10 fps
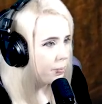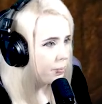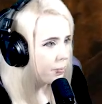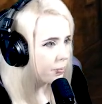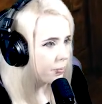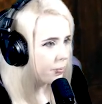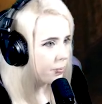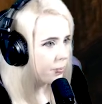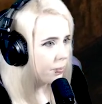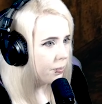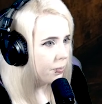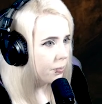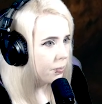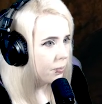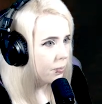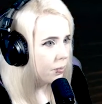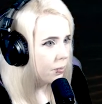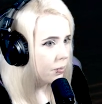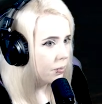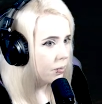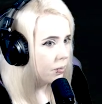[no speech]